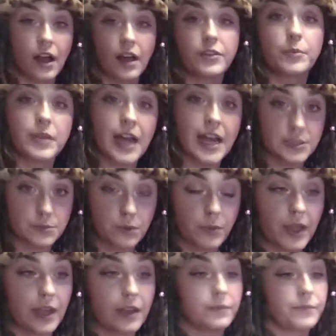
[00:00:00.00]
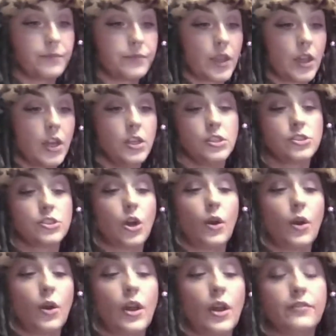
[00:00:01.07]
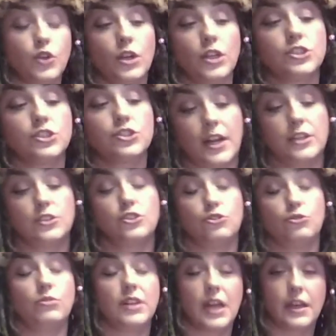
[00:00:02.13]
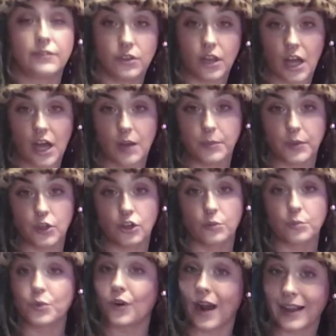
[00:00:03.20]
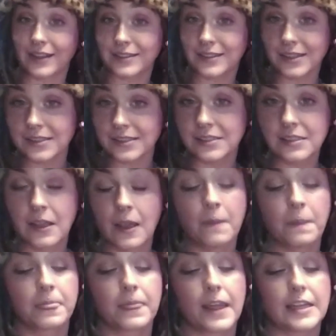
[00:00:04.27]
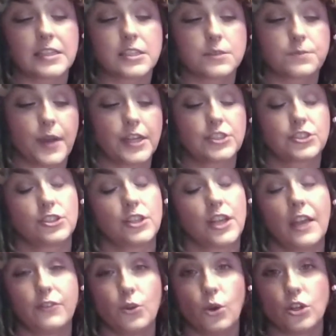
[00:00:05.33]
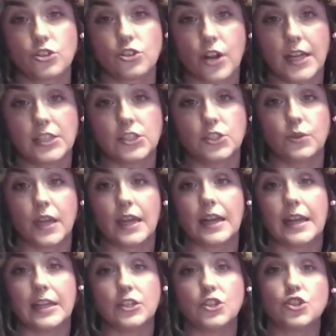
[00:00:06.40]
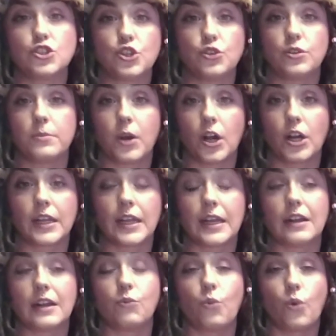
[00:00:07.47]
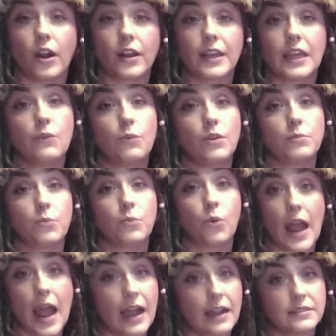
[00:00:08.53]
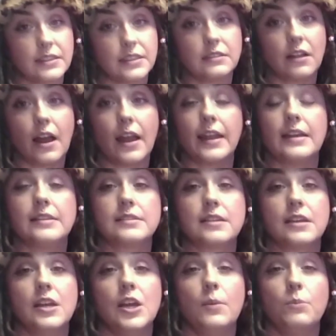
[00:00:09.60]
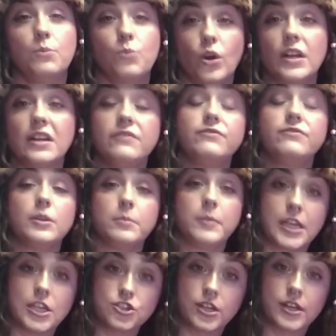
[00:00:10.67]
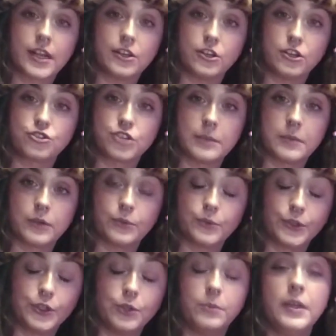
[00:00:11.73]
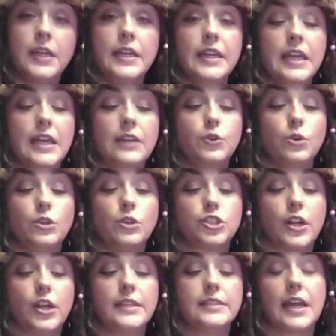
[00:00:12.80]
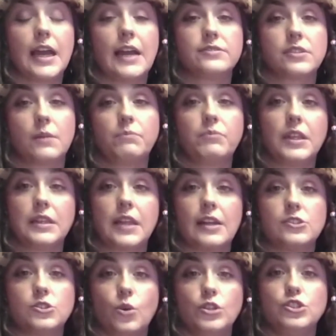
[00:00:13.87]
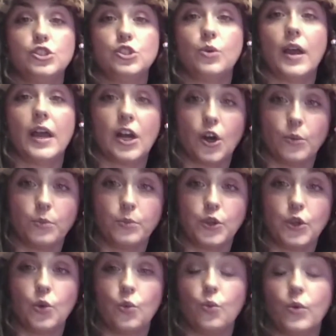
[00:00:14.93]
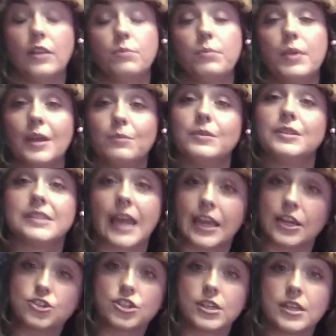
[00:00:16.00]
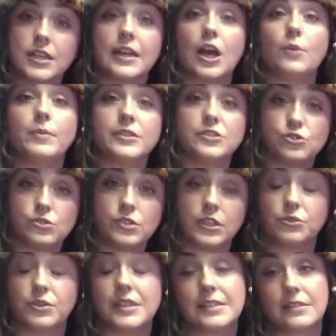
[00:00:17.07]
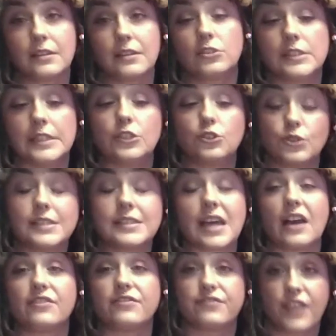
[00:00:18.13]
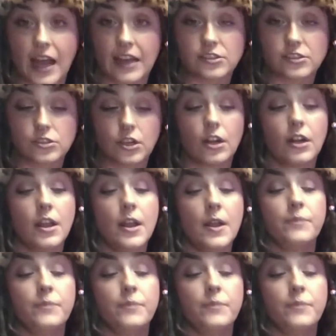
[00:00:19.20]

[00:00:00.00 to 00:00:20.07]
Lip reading: the plasma pen. So if you are trying to level up your practice, especially if you are trying to get into the market of working with more acne clients, more inflammation in your treatment room, if you are trying to have something that is going to help you with pigmentation and helping to decrease that faster,